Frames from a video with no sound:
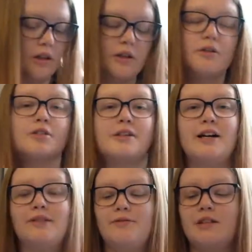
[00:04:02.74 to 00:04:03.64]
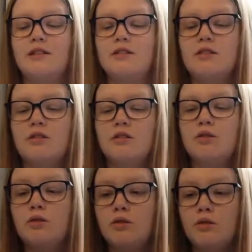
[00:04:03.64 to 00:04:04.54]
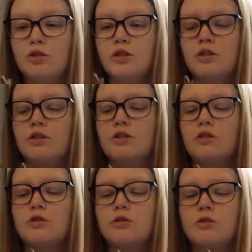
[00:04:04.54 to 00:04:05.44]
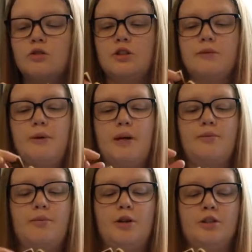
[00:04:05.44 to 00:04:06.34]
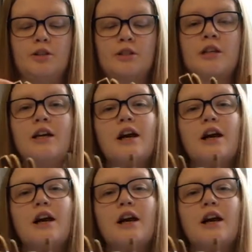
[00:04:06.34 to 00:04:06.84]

I also have these gorgeous paintbrushes,